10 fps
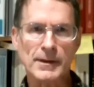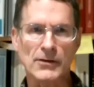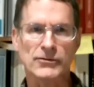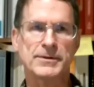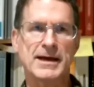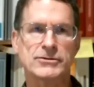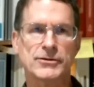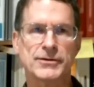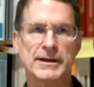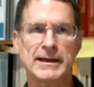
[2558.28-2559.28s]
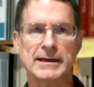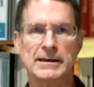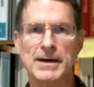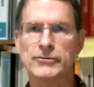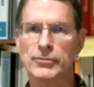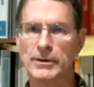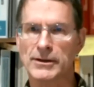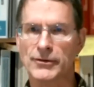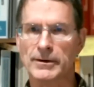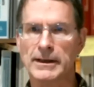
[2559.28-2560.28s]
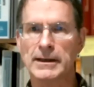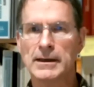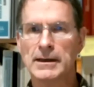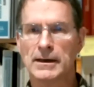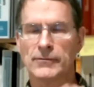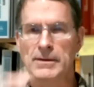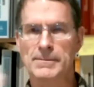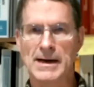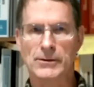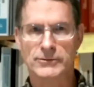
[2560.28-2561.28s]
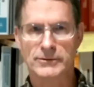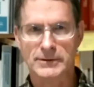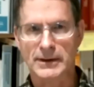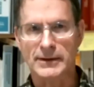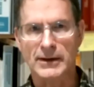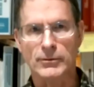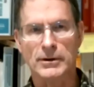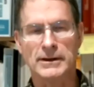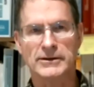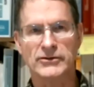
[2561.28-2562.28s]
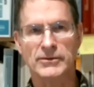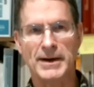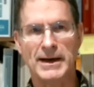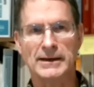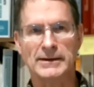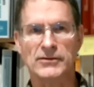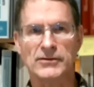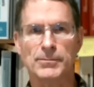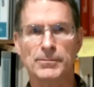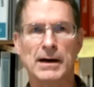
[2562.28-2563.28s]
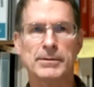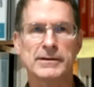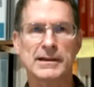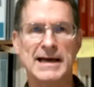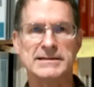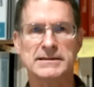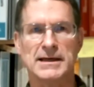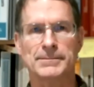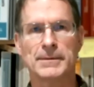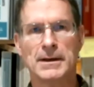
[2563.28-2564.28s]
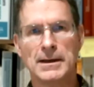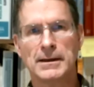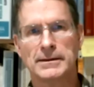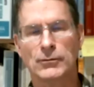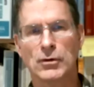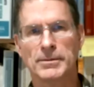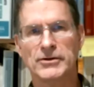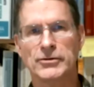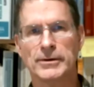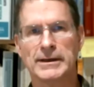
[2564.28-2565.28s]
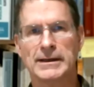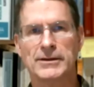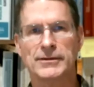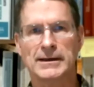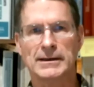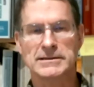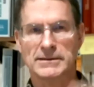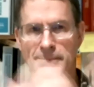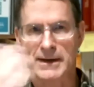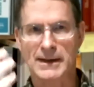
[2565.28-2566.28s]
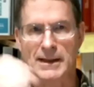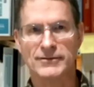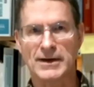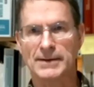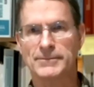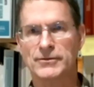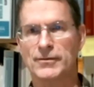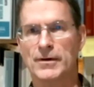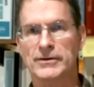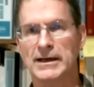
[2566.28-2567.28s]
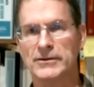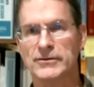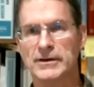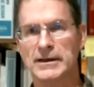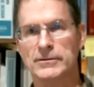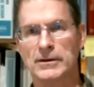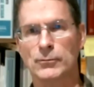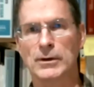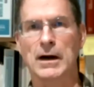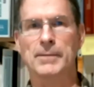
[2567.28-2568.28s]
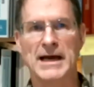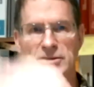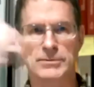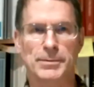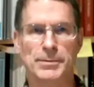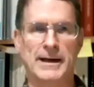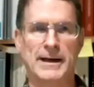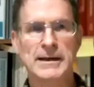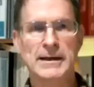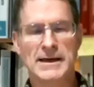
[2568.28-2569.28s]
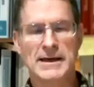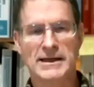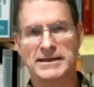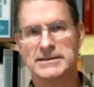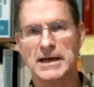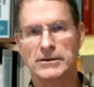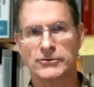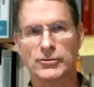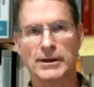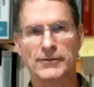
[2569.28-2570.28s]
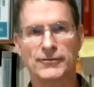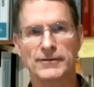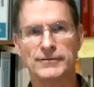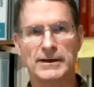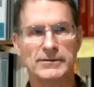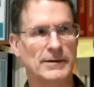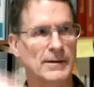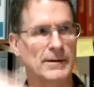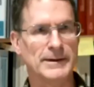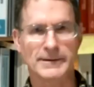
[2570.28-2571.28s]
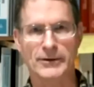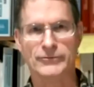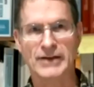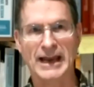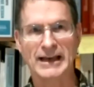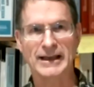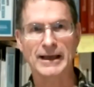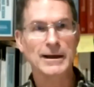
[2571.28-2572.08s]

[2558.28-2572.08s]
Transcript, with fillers: a substantial thinning in about 2030 of the amount uh, that we're anticipating. And that's probably the last time that we'll be doing anything, at least in my lifetime, as far as I can see. And, and we, our management plan extends out to 2050, so I'll be, you know, 90.